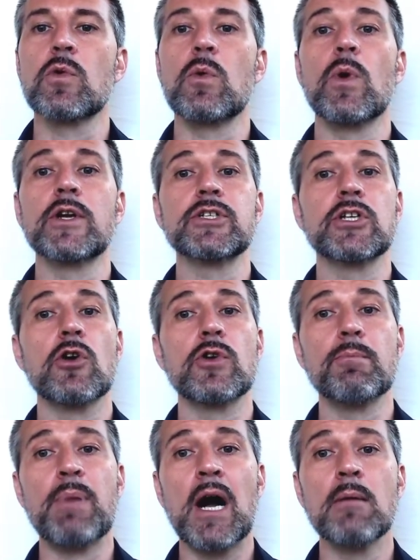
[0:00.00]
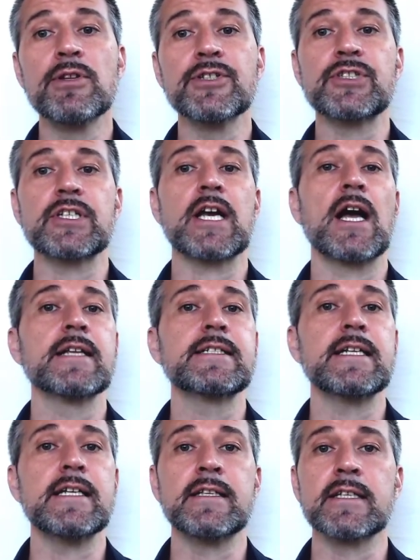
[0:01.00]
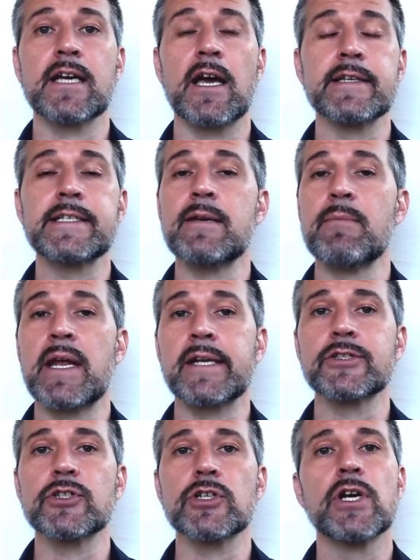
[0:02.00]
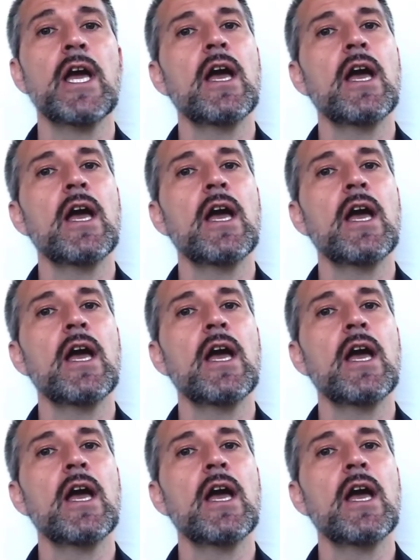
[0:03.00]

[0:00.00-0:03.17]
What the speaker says: we want to go to publish the content in the Content Manager.